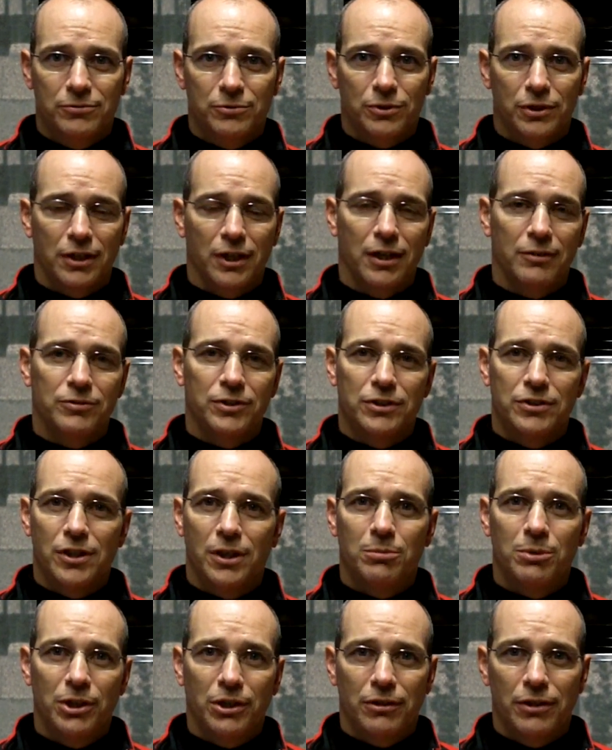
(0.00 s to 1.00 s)
We're going to have to
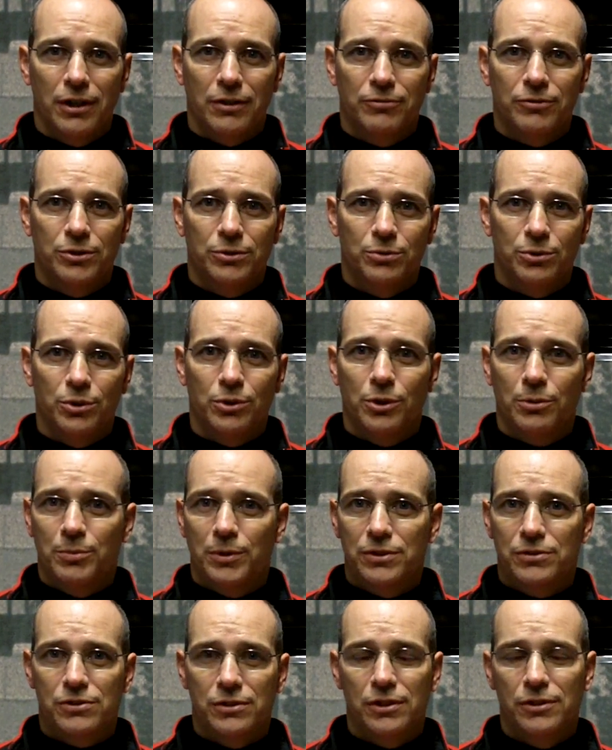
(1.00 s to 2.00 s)
double our effort, roll up
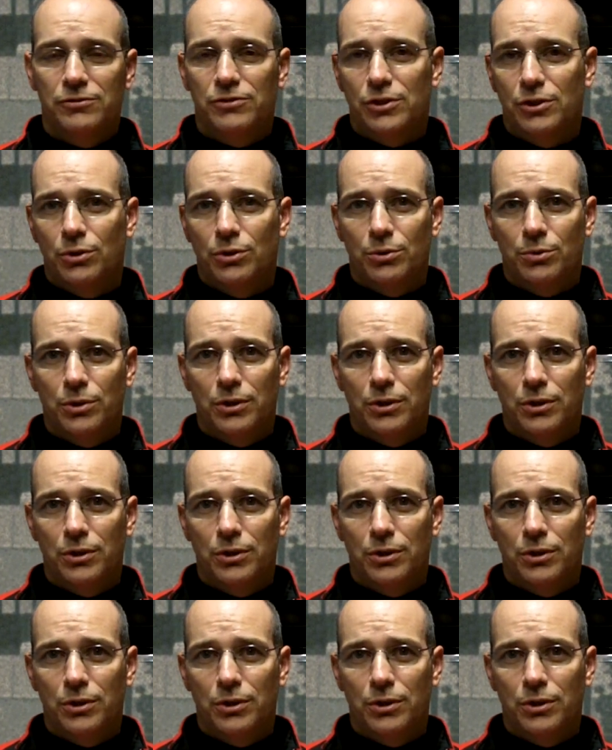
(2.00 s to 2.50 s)
our sleeves, and go to